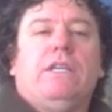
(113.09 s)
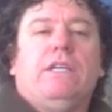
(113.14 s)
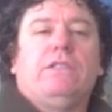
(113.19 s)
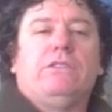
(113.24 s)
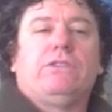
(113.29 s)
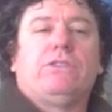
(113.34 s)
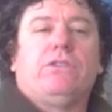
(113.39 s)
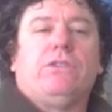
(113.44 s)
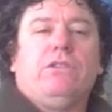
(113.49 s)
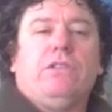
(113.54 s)

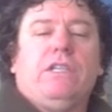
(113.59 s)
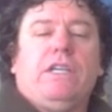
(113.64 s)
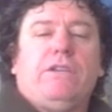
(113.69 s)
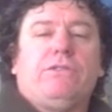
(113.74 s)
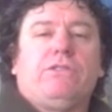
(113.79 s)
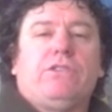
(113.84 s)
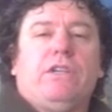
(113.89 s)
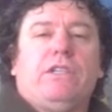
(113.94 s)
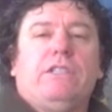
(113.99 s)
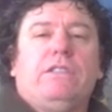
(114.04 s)
And certainly
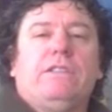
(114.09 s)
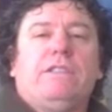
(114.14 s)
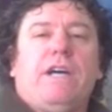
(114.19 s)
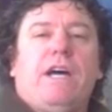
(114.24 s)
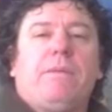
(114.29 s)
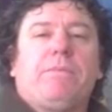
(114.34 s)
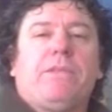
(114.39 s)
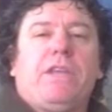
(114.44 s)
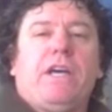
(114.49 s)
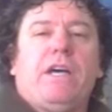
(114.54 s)
I've tried to
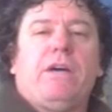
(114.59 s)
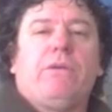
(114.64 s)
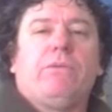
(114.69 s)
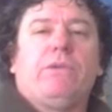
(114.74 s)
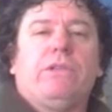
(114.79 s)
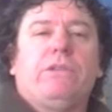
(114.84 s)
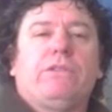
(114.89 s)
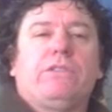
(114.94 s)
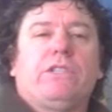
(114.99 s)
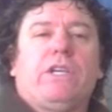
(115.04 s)
adopt that
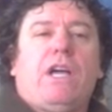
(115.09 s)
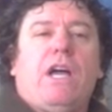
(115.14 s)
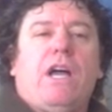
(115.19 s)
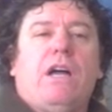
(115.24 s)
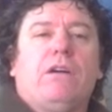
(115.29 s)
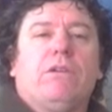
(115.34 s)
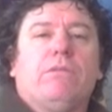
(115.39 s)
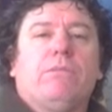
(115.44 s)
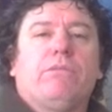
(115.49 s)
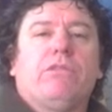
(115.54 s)
with
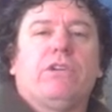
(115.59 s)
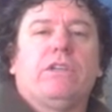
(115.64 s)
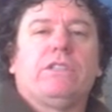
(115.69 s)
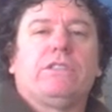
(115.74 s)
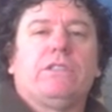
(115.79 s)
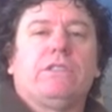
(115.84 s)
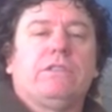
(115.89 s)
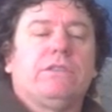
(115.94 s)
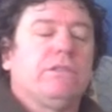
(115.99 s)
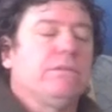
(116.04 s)
Chicago
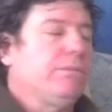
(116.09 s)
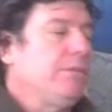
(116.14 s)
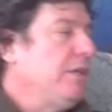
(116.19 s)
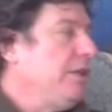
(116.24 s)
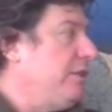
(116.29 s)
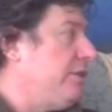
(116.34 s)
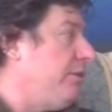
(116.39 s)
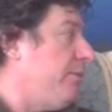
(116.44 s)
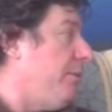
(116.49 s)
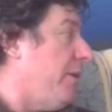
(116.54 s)
Impressionism.
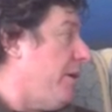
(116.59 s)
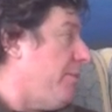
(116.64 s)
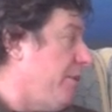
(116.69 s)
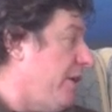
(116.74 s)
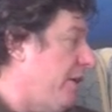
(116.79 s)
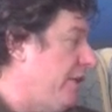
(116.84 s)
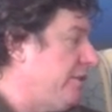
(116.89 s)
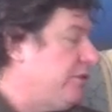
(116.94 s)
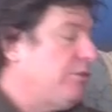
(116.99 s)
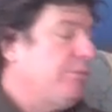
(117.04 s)
Some of my
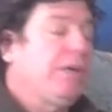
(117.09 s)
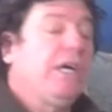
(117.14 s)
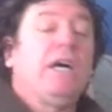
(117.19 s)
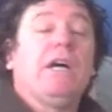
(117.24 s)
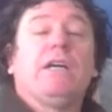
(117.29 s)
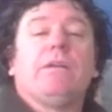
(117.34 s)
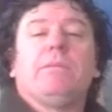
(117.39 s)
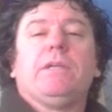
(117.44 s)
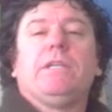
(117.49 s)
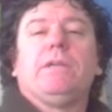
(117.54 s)
paintings are
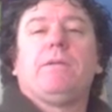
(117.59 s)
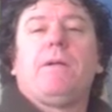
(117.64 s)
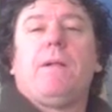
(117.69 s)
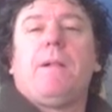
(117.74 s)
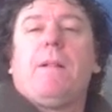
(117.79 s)
behind me.